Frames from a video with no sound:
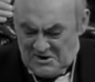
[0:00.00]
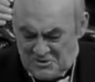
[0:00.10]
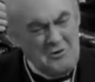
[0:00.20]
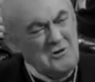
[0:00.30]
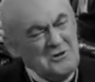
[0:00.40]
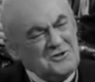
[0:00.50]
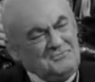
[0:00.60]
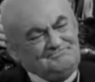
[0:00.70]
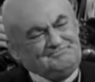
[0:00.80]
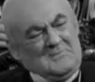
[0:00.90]

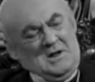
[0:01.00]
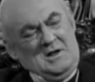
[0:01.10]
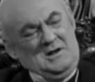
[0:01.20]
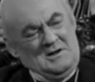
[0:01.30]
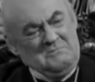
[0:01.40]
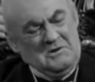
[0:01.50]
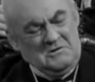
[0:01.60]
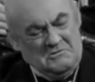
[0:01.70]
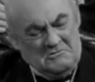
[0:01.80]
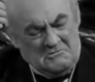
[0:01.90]
George, I am
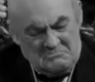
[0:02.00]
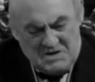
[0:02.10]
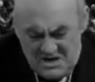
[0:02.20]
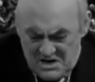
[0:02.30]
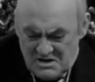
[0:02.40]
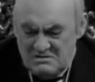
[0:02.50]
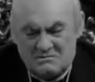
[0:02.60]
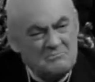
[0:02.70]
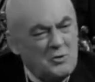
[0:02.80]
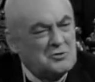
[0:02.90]
an old man,
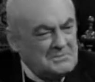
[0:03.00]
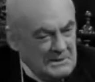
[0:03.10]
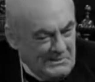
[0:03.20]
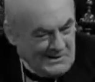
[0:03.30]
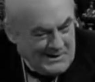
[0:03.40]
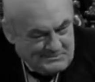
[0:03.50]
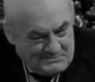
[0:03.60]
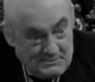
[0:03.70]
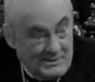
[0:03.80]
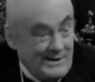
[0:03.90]
and most people
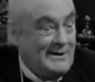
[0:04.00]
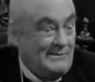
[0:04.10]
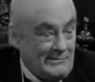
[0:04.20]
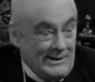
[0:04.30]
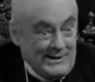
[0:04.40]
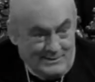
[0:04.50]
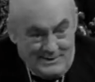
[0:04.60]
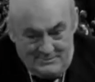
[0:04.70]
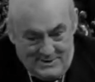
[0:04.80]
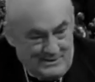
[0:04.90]
hate me, but I don't like
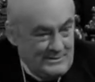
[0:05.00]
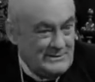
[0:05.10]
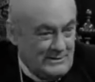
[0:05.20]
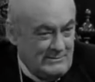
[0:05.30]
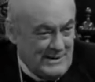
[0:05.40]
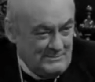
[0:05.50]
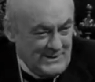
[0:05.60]
them either, so that